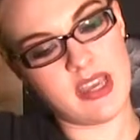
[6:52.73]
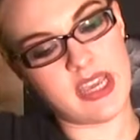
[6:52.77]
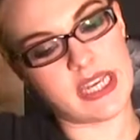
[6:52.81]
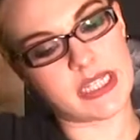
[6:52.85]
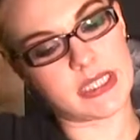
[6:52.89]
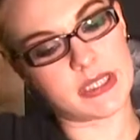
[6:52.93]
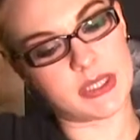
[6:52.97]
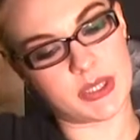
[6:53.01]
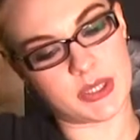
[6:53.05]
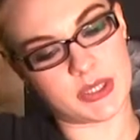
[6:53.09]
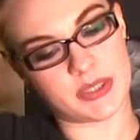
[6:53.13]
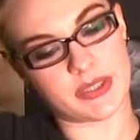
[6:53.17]

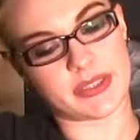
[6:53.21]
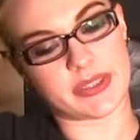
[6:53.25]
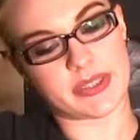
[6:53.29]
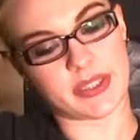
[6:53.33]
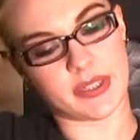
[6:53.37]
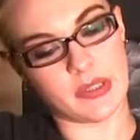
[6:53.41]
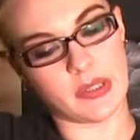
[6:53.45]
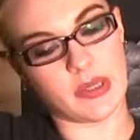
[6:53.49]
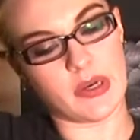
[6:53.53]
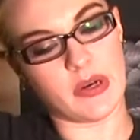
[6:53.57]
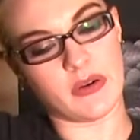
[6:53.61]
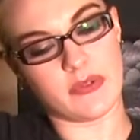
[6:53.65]
and you're
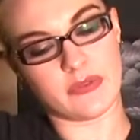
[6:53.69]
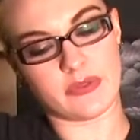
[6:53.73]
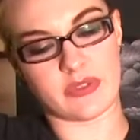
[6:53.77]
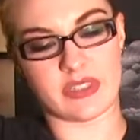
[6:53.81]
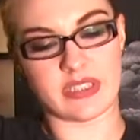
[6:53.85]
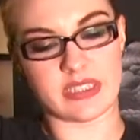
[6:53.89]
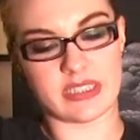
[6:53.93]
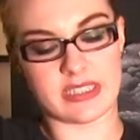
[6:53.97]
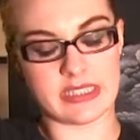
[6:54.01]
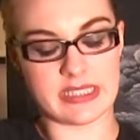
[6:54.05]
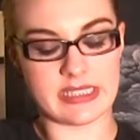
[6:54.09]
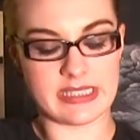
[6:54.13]
so over
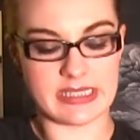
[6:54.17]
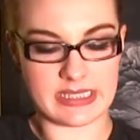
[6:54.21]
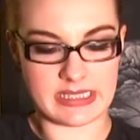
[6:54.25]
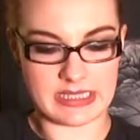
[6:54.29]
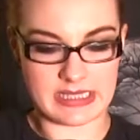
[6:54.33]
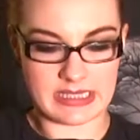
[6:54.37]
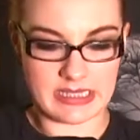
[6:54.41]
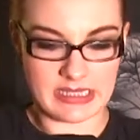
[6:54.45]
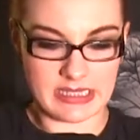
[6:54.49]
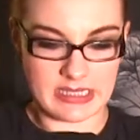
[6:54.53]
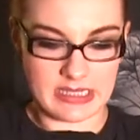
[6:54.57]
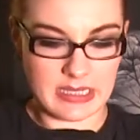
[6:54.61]

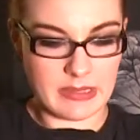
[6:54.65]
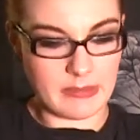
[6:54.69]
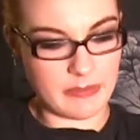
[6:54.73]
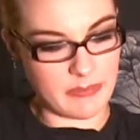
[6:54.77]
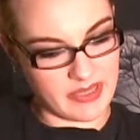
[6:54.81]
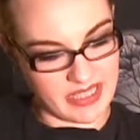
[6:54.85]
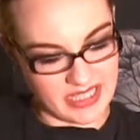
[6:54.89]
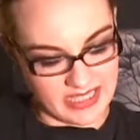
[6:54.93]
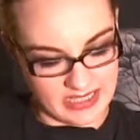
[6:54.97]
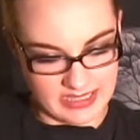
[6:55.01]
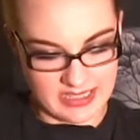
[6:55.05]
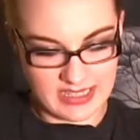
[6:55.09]
this
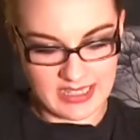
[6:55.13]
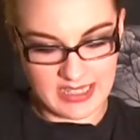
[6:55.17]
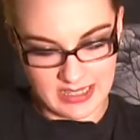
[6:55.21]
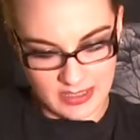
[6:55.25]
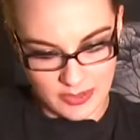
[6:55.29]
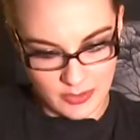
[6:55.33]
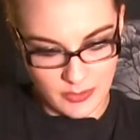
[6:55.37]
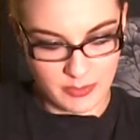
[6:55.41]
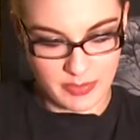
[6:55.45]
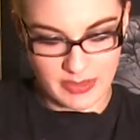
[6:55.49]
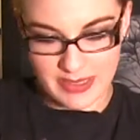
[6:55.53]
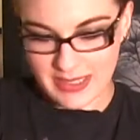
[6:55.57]
being cut
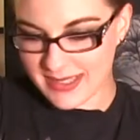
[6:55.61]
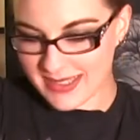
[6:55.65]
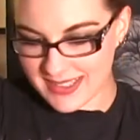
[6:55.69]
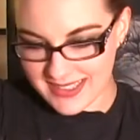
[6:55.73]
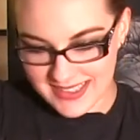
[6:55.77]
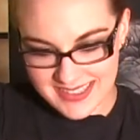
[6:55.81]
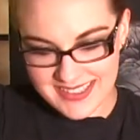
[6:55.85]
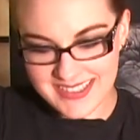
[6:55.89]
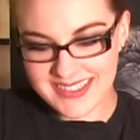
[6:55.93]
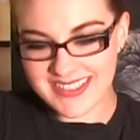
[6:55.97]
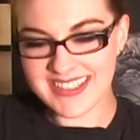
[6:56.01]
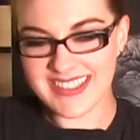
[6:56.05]

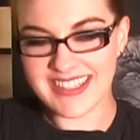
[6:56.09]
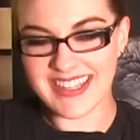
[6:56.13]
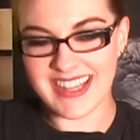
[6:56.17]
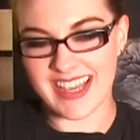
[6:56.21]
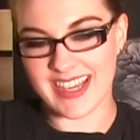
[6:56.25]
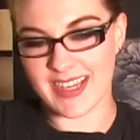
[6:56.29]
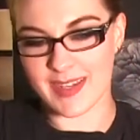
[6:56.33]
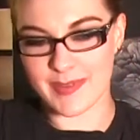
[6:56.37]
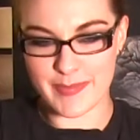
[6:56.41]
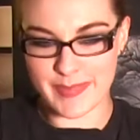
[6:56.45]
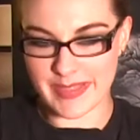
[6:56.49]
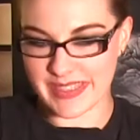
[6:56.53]
open
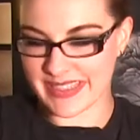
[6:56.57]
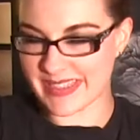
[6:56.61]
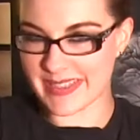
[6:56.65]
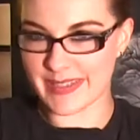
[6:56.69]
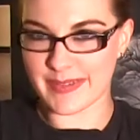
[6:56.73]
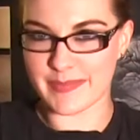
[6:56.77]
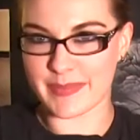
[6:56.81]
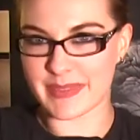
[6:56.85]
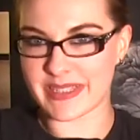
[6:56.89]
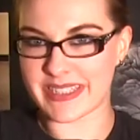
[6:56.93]
like Mr.